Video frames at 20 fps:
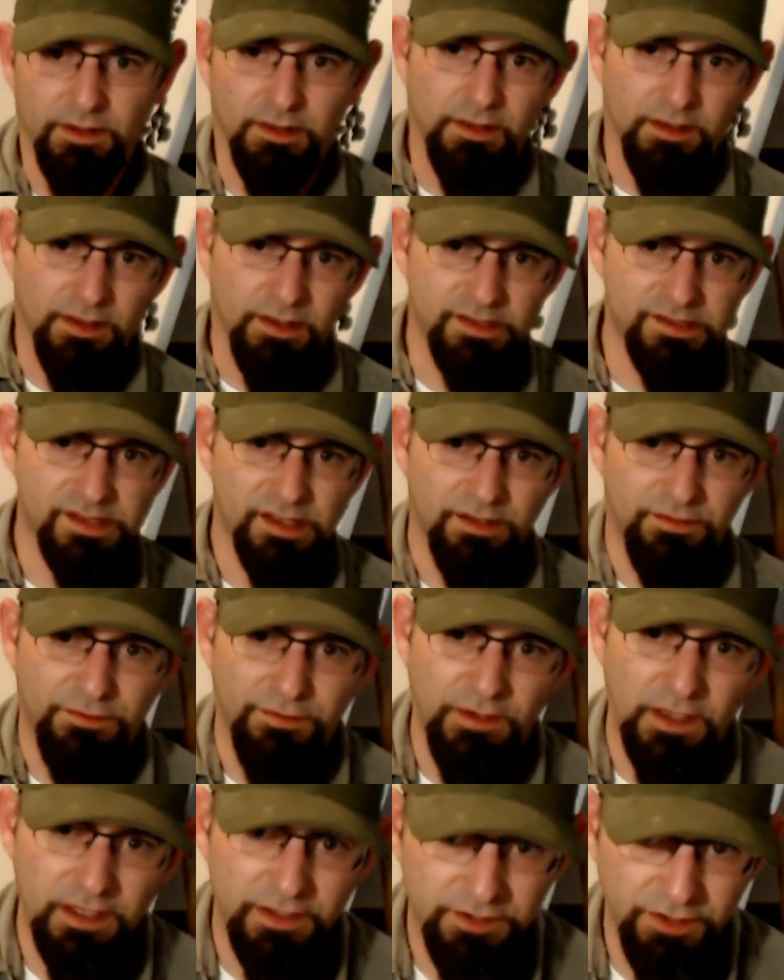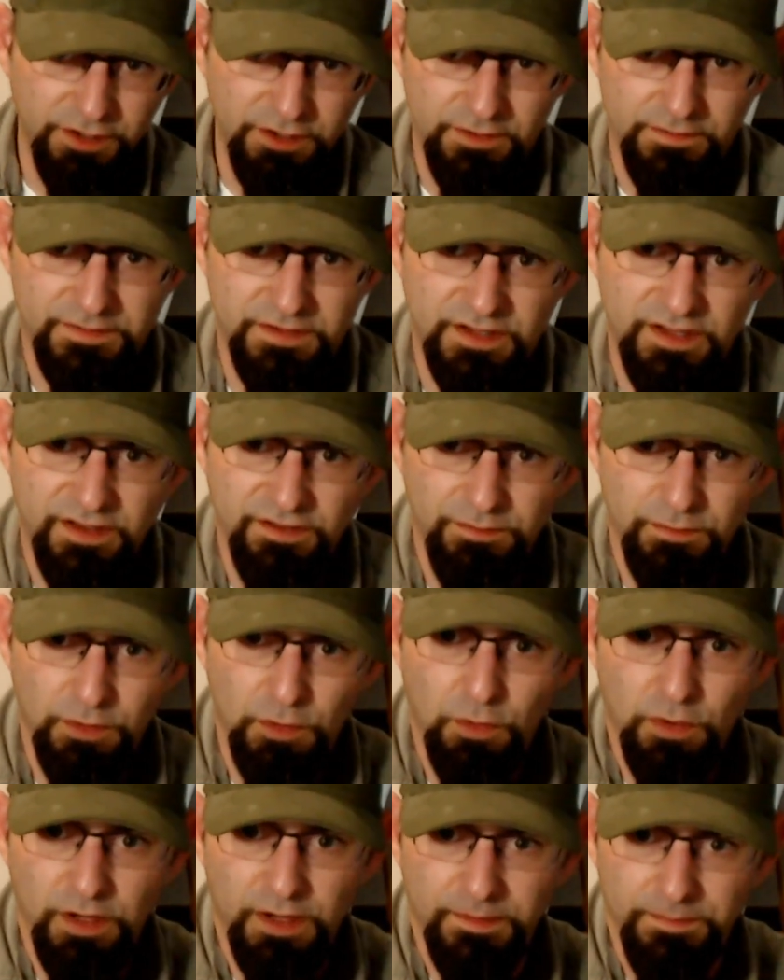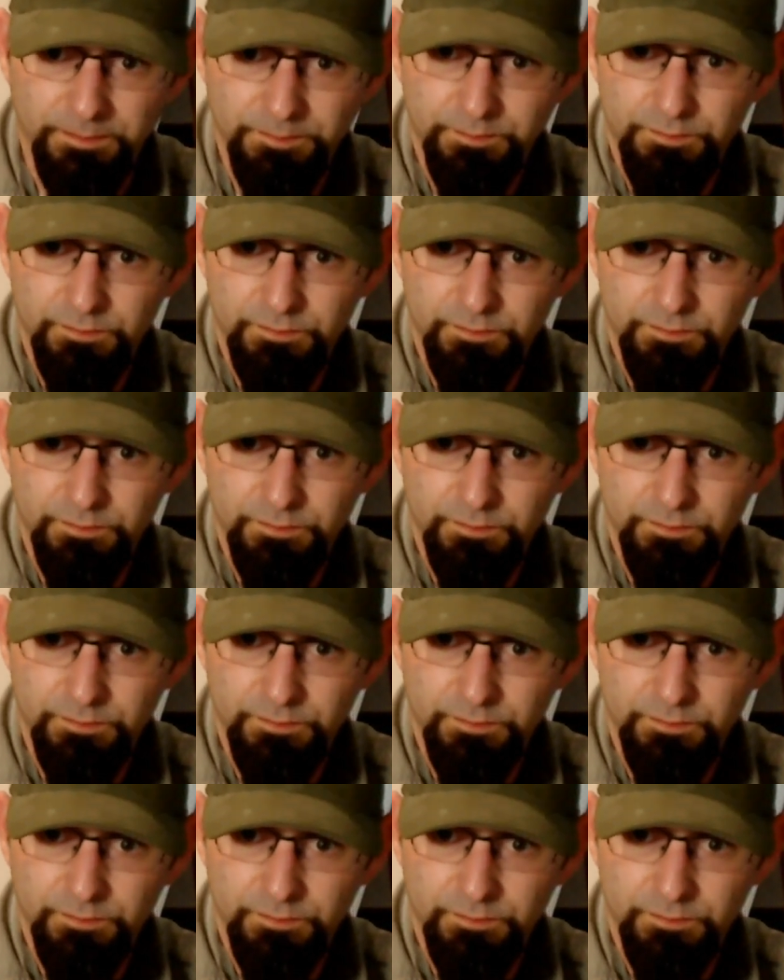is a failure of Steve McQueen,